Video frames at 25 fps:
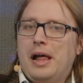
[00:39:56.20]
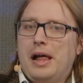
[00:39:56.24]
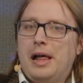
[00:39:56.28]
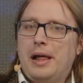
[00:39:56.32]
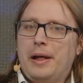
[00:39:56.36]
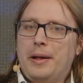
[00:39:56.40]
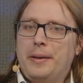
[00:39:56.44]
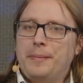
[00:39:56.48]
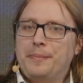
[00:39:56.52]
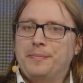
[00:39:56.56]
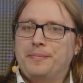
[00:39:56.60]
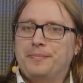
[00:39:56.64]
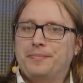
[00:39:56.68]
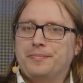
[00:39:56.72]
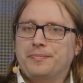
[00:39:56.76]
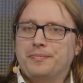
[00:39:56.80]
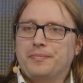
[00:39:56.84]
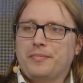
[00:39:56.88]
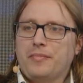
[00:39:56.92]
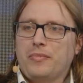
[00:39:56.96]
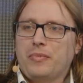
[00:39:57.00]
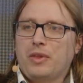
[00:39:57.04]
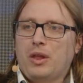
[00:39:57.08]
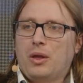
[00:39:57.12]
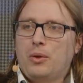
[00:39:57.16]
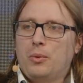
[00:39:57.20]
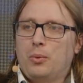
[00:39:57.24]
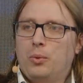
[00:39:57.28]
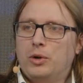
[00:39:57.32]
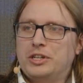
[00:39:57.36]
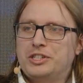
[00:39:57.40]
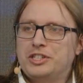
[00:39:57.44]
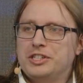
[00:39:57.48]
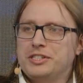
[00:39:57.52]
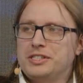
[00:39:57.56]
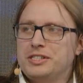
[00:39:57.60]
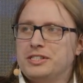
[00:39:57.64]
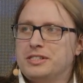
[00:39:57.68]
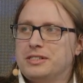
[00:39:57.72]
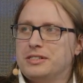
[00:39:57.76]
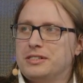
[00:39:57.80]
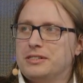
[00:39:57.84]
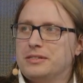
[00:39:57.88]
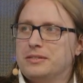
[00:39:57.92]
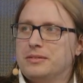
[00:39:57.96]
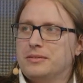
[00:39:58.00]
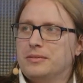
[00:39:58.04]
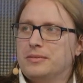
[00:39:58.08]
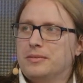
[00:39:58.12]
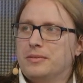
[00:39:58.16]
Um, which
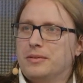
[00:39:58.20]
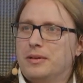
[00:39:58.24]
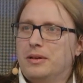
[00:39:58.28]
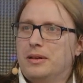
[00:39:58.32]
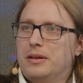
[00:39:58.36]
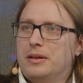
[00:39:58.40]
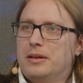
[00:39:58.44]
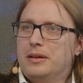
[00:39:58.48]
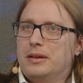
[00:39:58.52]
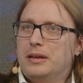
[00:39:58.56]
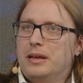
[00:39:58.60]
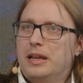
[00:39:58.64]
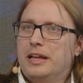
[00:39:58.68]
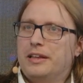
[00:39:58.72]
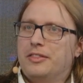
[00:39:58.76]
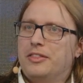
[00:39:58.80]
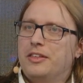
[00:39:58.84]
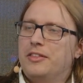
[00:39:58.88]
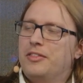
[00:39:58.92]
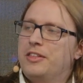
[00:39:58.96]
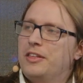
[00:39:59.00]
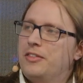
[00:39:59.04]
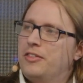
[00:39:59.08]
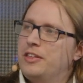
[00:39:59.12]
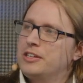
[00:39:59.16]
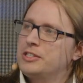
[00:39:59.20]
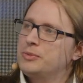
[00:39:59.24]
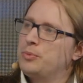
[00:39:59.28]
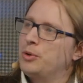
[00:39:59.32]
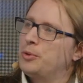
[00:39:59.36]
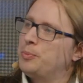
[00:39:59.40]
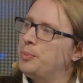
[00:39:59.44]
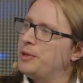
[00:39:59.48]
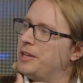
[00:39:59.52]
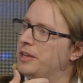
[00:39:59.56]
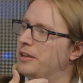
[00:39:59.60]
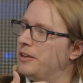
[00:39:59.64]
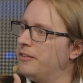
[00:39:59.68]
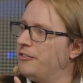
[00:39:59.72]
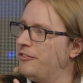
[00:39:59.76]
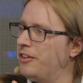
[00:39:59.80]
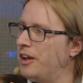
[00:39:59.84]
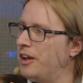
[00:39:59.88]
is like th this would be a